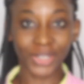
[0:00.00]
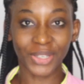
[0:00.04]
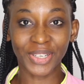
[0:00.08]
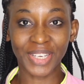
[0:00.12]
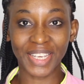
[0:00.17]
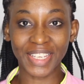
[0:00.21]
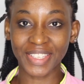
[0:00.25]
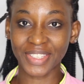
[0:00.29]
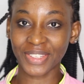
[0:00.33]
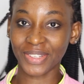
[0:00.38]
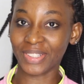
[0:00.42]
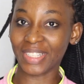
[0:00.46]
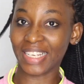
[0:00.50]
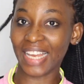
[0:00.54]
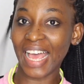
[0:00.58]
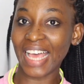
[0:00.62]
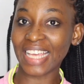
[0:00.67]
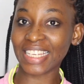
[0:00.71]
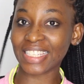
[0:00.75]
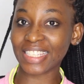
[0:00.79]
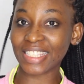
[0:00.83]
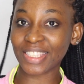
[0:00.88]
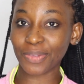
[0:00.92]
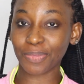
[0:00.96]
Okay, so
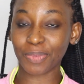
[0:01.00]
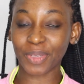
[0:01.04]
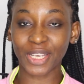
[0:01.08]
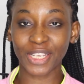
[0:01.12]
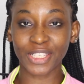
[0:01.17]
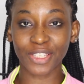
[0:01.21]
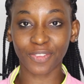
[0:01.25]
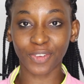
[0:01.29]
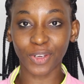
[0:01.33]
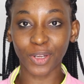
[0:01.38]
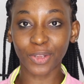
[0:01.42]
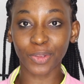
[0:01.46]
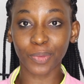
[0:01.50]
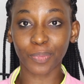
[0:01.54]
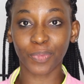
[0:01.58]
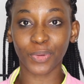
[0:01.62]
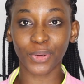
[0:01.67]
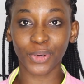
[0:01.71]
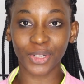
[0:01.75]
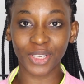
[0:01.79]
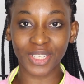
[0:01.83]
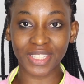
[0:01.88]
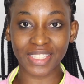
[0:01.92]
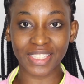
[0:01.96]
last, because of all the
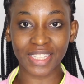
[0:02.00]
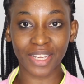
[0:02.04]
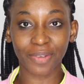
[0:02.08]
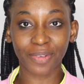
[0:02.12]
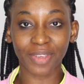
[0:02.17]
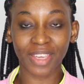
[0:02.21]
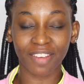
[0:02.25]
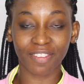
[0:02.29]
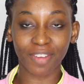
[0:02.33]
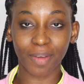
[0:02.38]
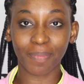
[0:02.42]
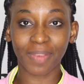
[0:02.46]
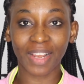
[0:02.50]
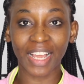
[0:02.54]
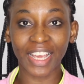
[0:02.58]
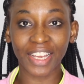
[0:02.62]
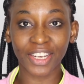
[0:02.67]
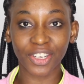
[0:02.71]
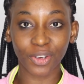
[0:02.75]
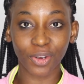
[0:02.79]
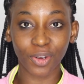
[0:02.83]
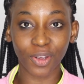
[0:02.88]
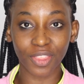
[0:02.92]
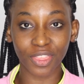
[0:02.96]
products that we have
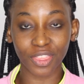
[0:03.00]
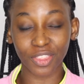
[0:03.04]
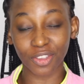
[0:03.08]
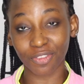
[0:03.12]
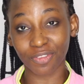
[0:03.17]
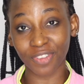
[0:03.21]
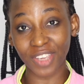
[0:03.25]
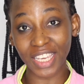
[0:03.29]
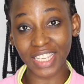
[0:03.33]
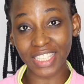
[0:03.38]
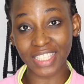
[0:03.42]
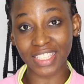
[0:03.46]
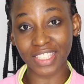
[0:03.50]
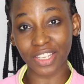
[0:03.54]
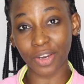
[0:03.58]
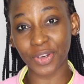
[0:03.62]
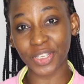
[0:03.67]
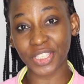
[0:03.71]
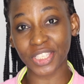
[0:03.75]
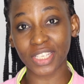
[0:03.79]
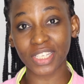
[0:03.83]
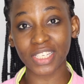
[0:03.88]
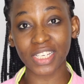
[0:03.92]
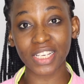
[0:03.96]
applied on the face, there
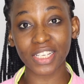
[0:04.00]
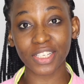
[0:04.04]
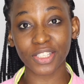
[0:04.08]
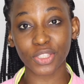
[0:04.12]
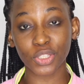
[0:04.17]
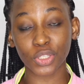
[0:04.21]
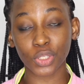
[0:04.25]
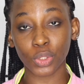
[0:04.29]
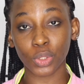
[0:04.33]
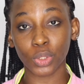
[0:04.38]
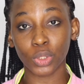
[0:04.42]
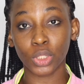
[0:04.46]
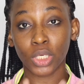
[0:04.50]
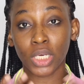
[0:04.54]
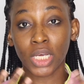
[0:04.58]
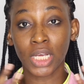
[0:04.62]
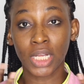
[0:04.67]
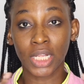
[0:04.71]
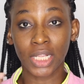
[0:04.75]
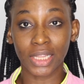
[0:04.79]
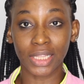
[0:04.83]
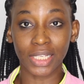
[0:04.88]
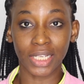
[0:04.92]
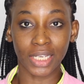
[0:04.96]
is a need to
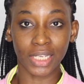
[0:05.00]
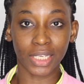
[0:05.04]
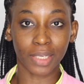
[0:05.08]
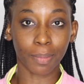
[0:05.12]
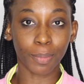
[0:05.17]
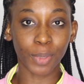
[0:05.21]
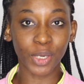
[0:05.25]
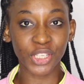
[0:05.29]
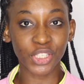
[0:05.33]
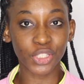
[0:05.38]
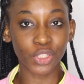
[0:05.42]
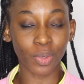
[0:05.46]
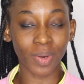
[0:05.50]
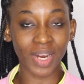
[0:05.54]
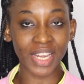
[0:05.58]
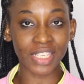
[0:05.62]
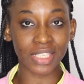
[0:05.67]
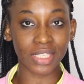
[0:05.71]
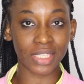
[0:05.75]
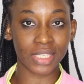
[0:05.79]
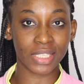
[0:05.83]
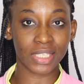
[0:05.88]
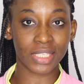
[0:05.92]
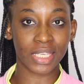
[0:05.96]
like
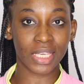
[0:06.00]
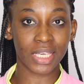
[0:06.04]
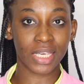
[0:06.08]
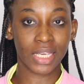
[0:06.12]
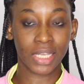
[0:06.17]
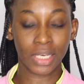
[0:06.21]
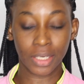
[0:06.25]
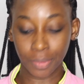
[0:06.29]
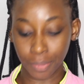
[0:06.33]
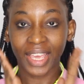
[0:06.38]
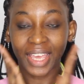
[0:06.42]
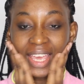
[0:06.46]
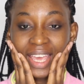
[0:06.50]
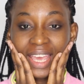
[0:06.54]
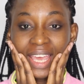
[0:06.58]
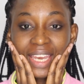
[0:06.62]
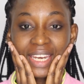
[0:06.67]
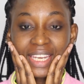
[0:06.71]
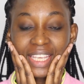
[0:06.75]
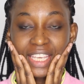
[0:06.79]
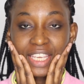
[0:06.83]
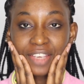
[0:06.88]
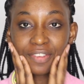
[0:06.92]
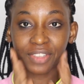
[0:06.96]
moisturize the skin
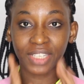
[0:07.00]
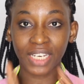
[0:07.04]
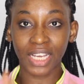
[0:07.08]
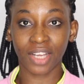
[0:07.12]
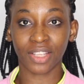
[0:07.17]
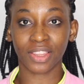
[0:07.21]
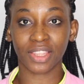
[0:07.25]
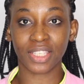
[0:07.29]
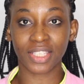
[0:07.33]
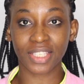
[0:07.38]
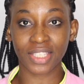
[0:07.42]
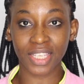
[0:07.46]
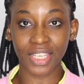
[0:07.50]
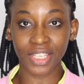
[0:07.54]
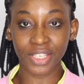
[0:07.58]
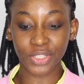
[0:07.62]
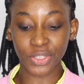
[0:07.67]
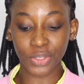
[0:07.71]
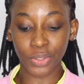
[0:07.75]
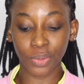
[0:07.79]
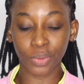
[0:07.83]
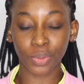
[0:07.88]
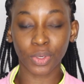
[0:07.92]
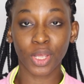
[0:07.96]
and even out the skin
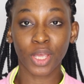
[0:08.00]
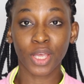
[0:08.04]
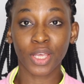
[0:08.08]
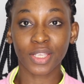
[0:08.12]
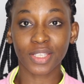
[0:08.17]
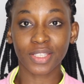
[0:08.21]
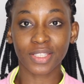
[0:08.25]
tone.